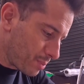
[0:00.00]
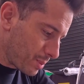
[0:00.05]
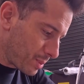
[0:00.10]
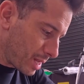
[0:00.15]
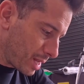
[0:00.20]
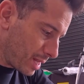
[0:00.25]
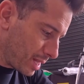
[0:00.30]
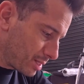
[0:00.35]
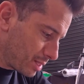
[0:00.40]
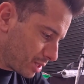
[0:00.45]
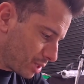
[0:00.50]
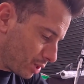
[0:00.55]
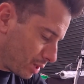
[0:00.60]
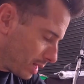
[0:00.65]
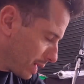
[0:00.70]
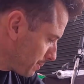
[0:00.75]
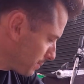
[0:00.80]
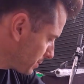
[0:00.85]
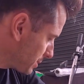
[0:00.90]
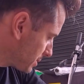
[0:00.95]
connect it all
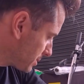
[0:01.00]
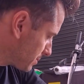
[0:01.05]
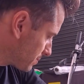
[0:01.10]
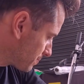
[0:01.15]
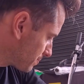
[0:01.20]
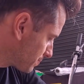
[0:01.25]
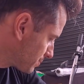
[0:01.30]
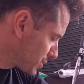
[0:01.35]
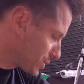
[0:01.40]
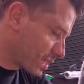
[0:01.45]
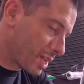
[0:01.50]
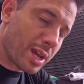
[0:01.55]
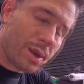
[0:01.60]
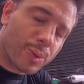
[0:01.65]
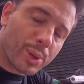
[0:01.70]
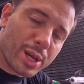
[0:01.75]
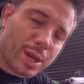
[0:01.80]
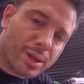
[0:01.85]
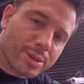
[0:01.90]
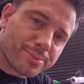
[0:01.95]
up and see how
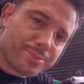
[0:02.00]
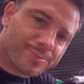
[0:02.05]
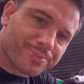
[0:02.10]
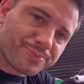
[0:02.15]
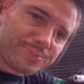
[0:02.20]
we go.